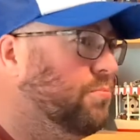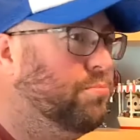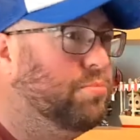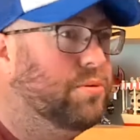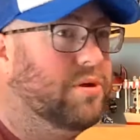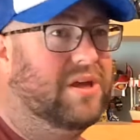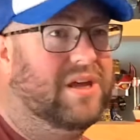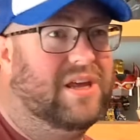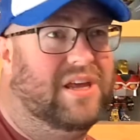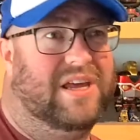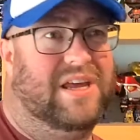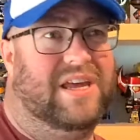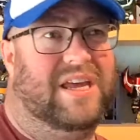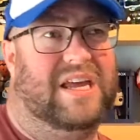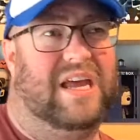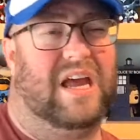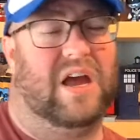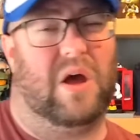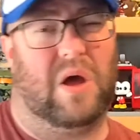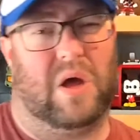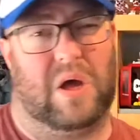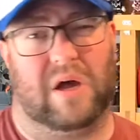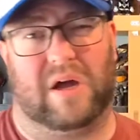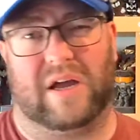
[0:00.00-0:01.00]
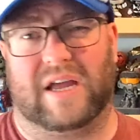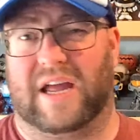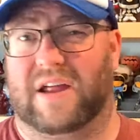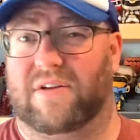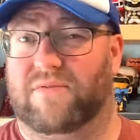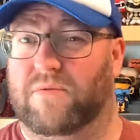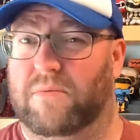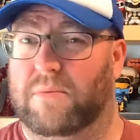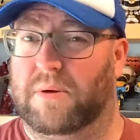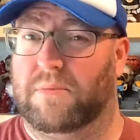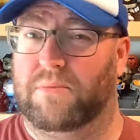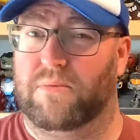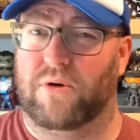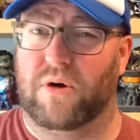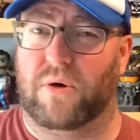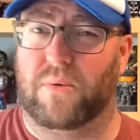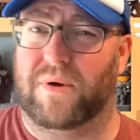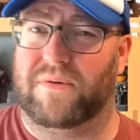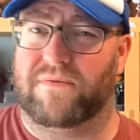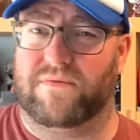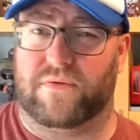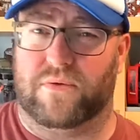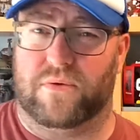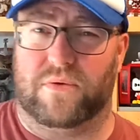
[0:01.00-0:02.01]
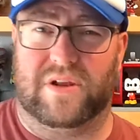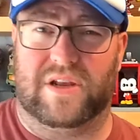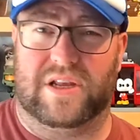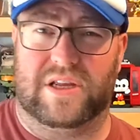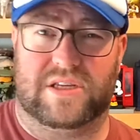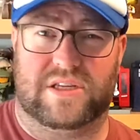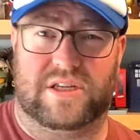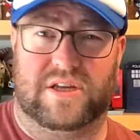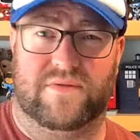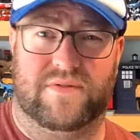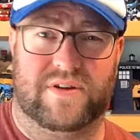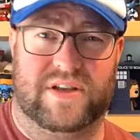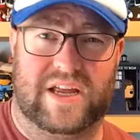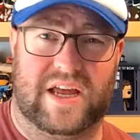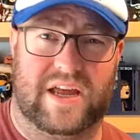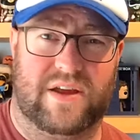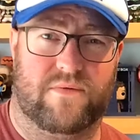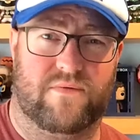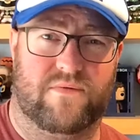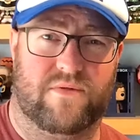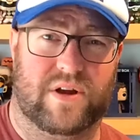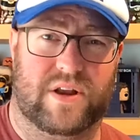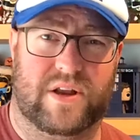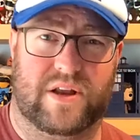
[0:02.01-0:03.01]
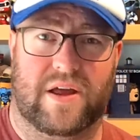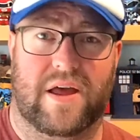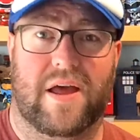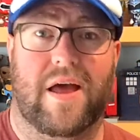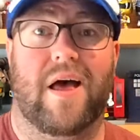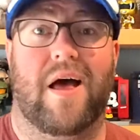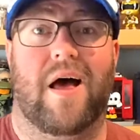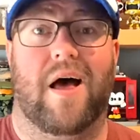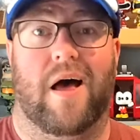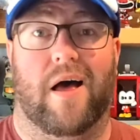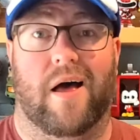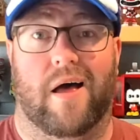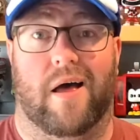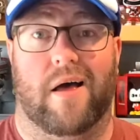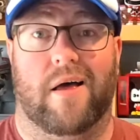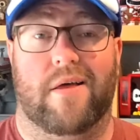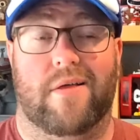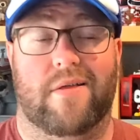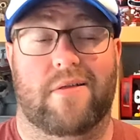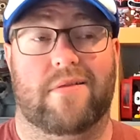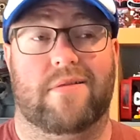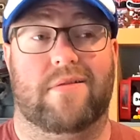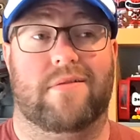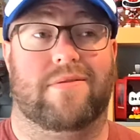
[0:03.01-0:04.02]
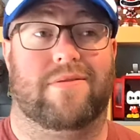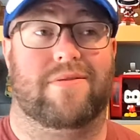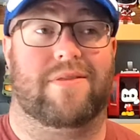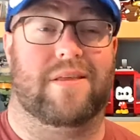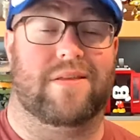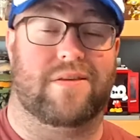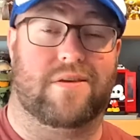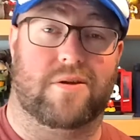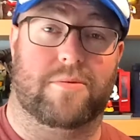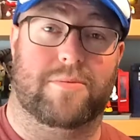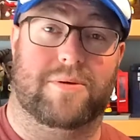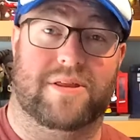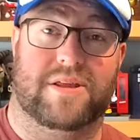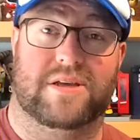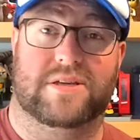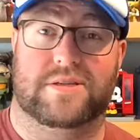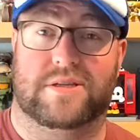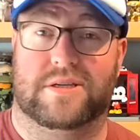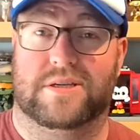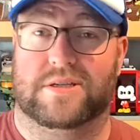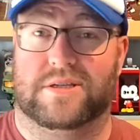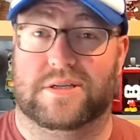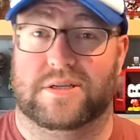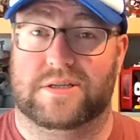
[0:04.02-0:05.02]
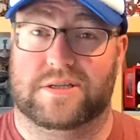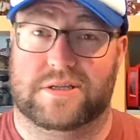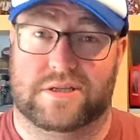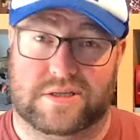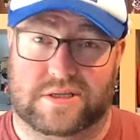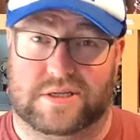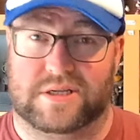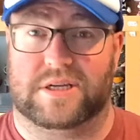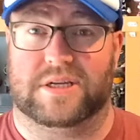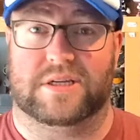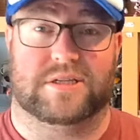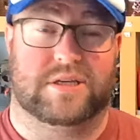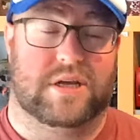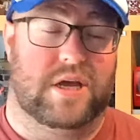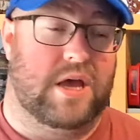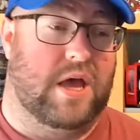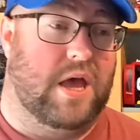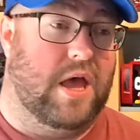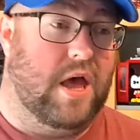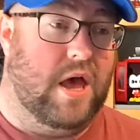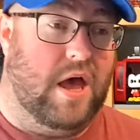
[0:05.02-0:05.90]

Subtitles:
to be, I can't remember, I went through the list the other day and went, it's going to be this, and this.